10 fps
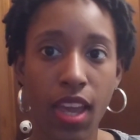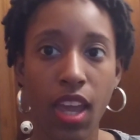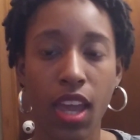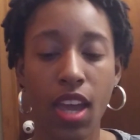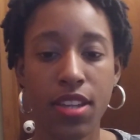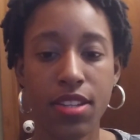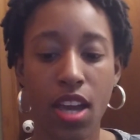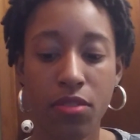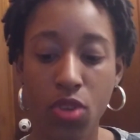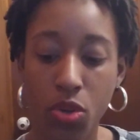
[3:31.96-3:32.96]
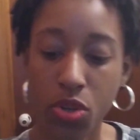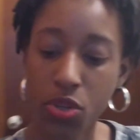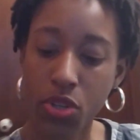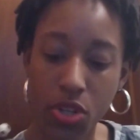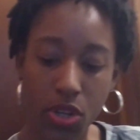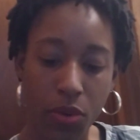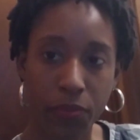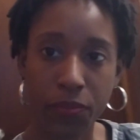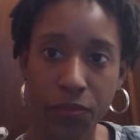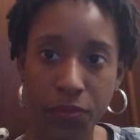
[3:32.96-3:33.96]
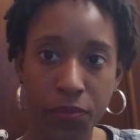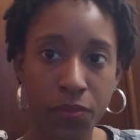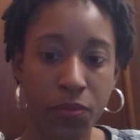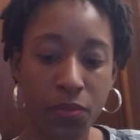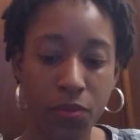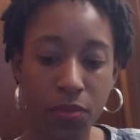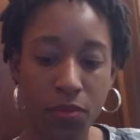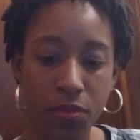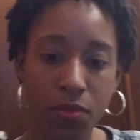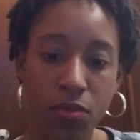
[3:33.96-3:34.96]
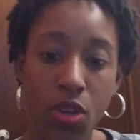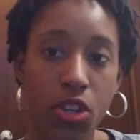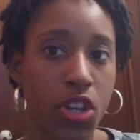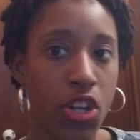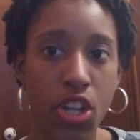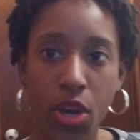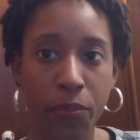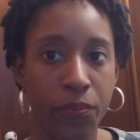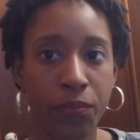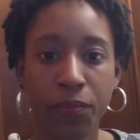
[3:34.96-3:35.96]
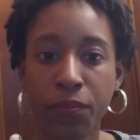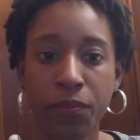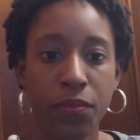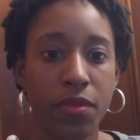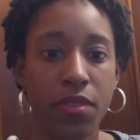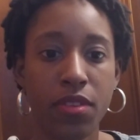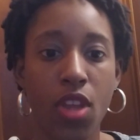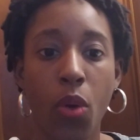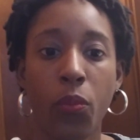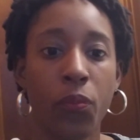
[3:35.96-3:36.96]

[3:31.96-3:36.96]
And uh, no, no, no, no, no, no. No, no, no, no, no. No.